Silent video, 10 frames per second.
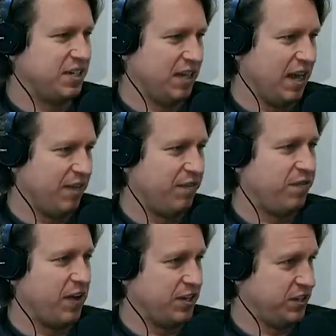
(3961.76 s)
to like
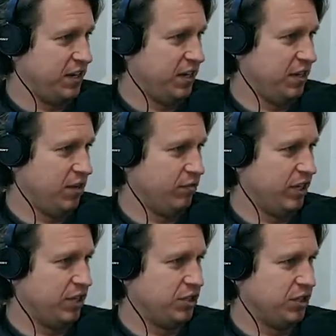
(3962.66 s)
facing their
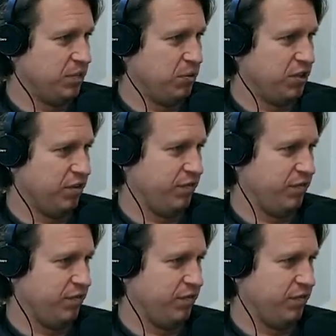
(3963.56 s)
relationship with their